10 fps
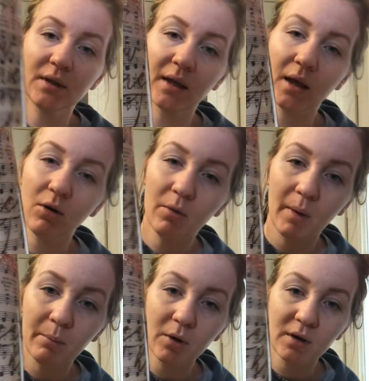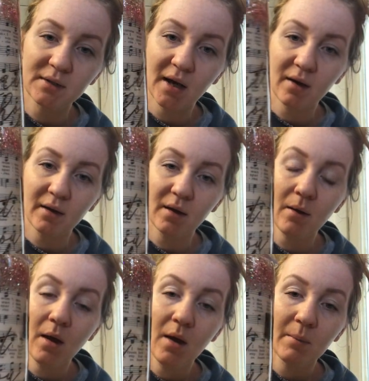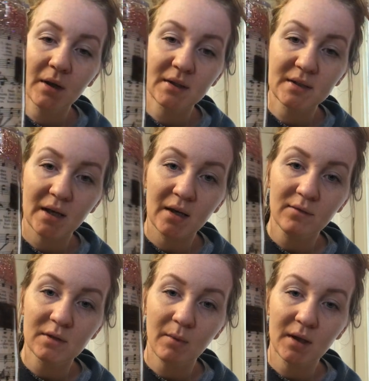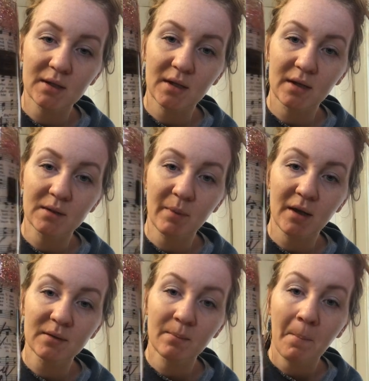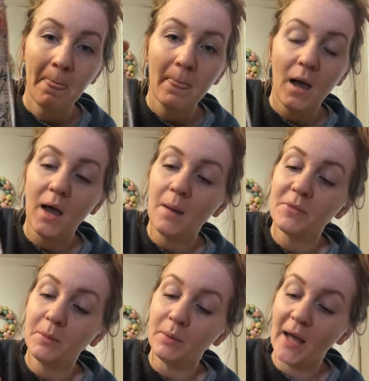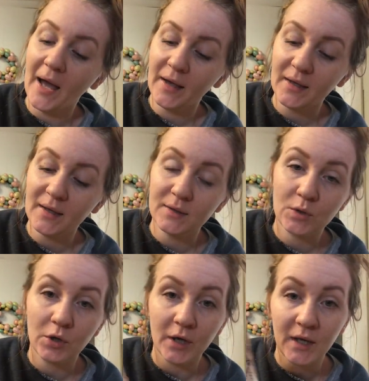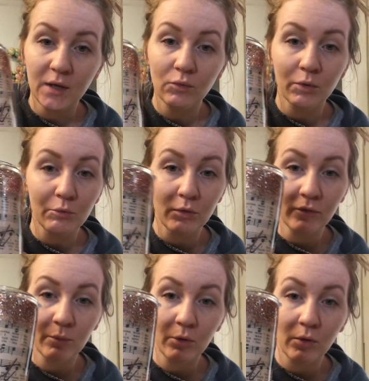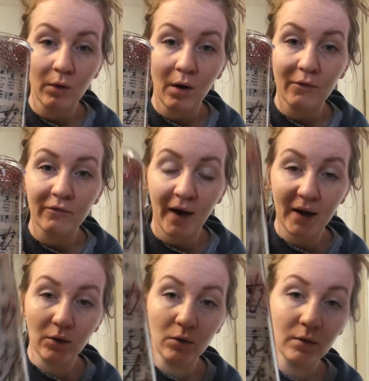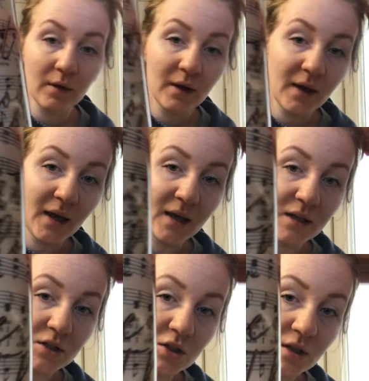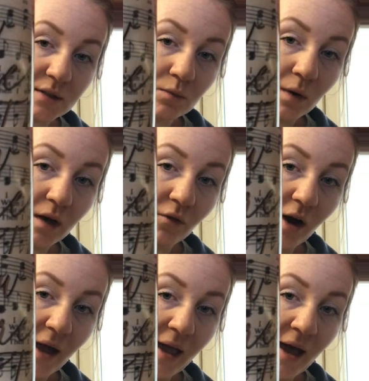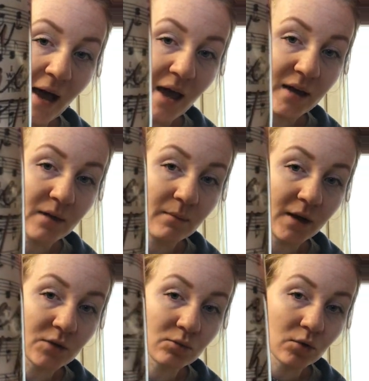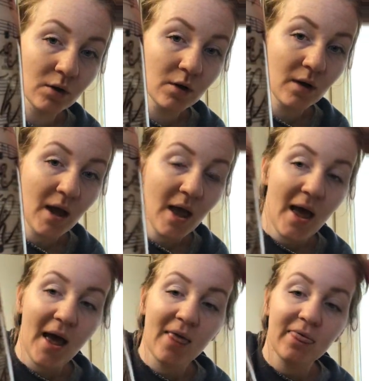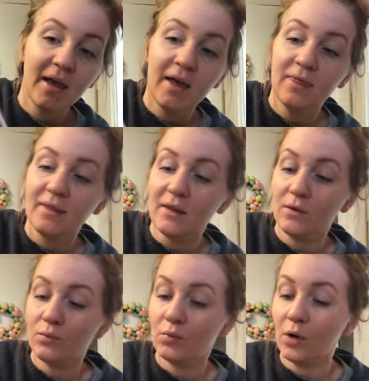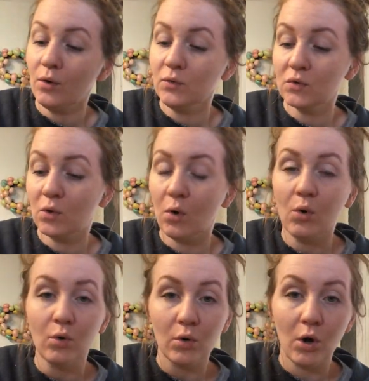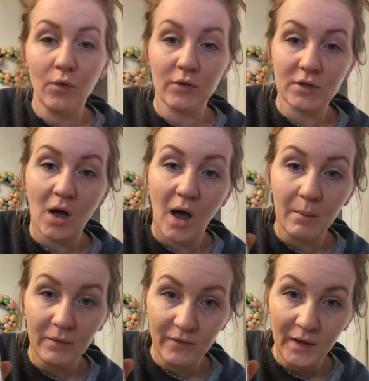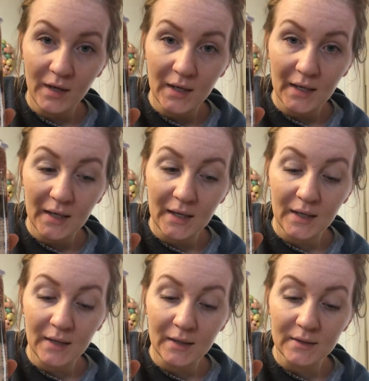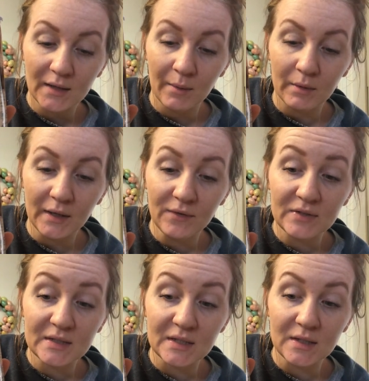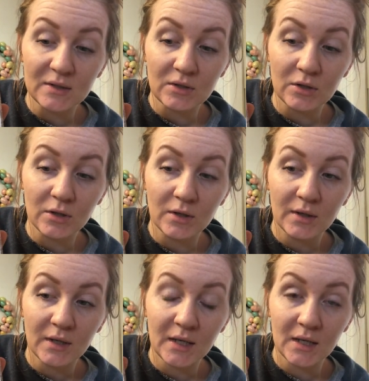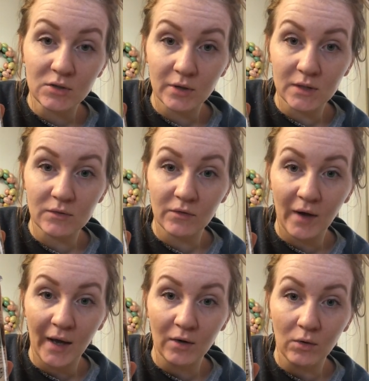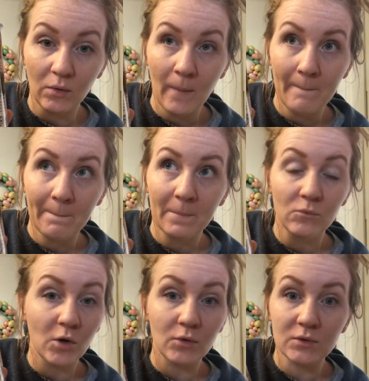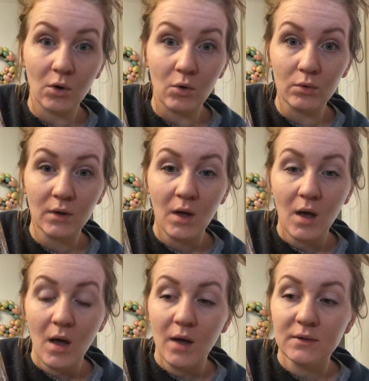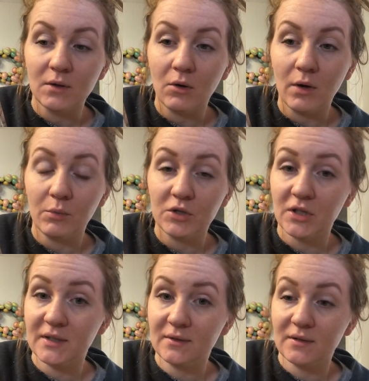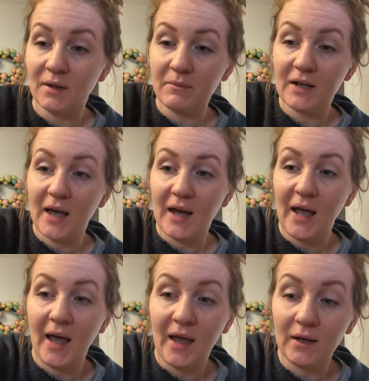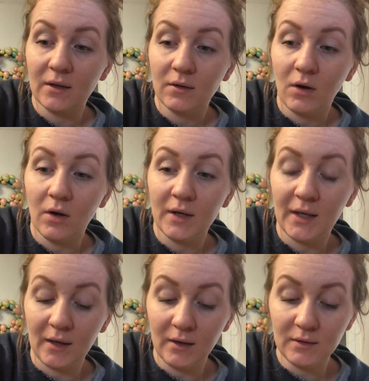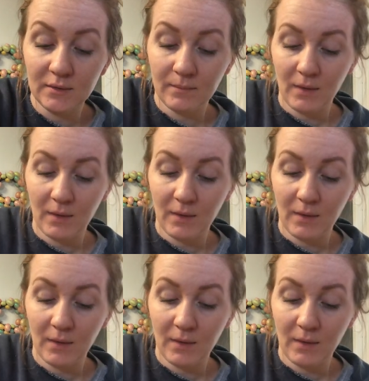I can't remember exactly, but it's saved in my design space. The black is Cricut removable vinyl. It is just whatever I had in my drawer. And then the rose gold over top of it is, I believe, Caesar heat transfer vinyl rose gold. So it was just something I had on hand.